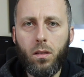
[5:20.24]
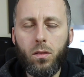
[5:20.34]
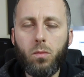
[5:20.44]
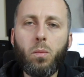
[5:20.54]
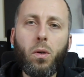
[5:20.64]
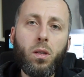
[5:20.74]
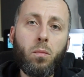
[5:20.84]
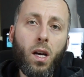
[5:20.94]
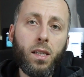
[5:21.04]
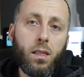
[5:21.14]
So the
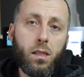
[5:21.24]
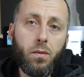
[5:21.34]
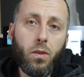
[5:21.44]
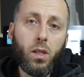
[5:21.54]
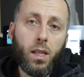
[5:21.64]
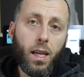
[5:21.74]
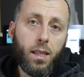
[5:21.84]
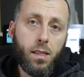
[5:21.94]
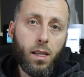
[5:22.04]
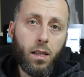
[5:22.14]
bottom line is, if you're gonna
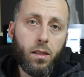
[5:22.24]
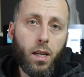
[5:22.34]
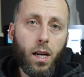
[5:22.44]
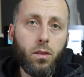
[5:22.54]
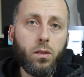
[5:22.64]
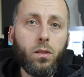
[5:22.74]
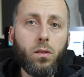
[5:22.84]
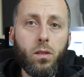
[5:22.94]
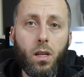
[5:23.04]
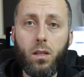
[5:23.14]
get a second car, you need
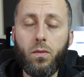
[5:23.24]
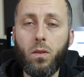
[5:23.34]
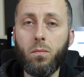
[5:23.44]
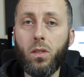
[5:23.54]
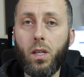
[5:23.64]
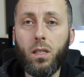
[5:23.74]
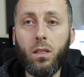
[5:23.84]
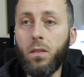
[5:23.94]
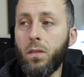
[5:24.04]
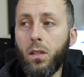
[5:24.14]
to start from scratch.
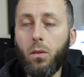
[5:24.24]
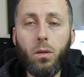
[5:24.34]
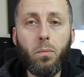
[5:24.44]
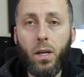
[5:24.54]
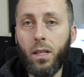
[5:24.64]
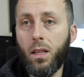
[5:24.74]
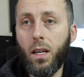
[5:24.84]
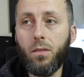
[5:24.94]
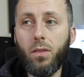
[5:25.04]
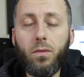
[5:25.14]
And even though you're paying
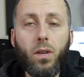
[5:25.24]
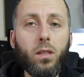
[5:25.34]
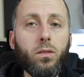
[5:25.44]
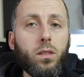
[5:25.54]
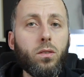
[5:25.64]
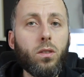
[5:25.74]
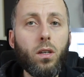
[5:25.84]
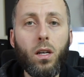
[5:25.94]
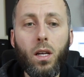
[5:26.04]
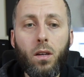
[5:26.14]
like 500
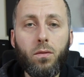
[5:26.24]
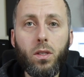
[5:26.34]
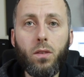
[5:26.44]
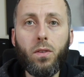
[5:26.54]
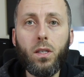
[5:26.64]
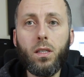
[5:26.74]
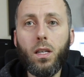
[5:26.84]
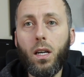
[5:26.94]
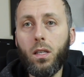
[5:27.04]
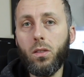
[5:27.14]
euro for the first
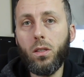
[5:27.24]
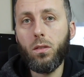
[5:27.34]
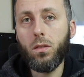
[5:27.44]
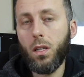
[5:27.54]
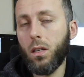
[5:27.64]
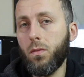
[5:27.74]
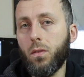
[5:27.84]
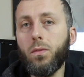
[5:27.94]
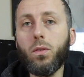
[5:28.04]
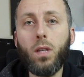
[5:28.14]
car, you need to start
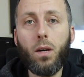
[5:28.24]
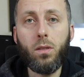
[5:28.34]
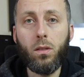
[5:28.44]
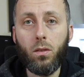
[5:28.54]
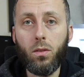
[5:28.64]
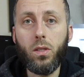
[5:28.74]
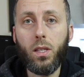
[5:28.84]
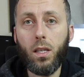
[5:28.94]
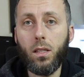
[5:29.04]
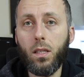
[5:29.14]
from a few thousand on your
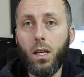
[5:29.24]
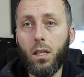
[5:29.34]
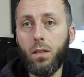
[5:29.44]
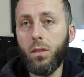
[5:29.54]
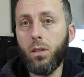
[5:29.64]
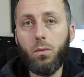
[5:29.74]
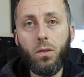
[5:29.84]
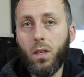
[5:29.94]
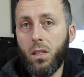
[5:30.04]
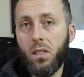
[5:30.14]
second car, even though
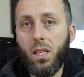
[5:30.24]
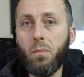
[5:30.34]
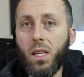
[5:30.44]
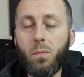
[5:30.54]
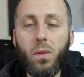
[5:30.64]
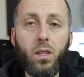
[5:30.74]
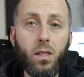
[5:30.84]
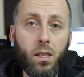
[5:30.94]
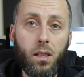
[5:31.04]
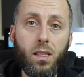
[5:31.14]
you've got the same
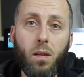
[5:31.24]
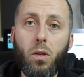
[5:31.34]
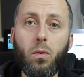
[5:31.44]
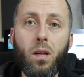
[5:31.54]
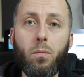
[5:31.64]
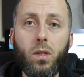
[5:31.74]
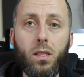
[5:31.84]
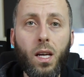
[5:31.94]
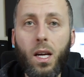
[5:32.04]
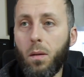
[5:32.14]
experience and the same no claim bonus.